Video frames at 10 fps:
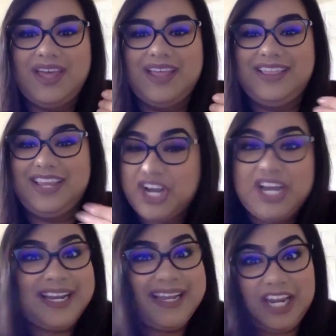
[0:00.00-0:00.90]
they're
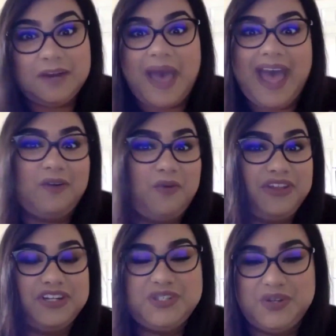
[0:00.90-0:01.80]
going to hear back
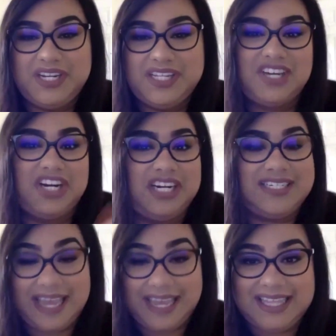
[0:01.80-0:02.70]
whether students are
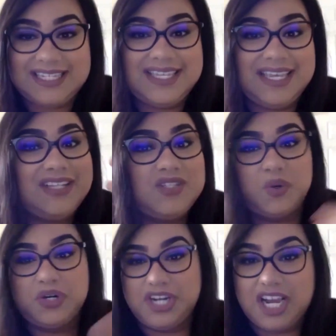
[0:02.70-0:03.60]
taking the seats
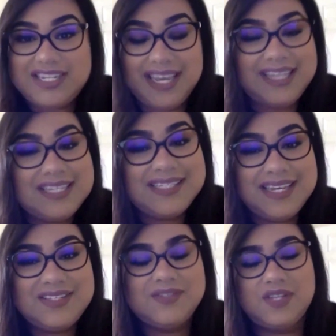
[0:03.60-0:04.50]
or not taking the
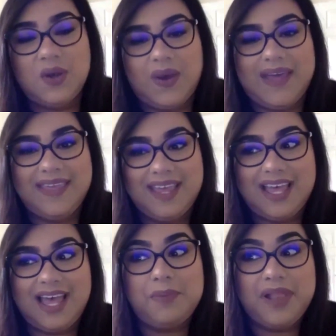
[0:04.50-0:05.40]
seats. So I think
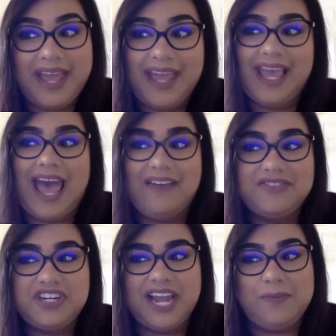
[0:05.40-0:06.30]
applying
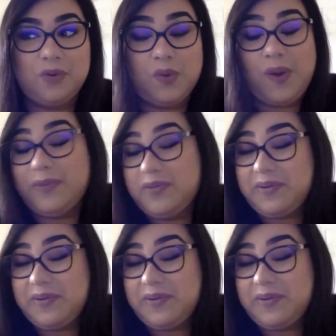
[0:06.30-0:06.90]
after April will probably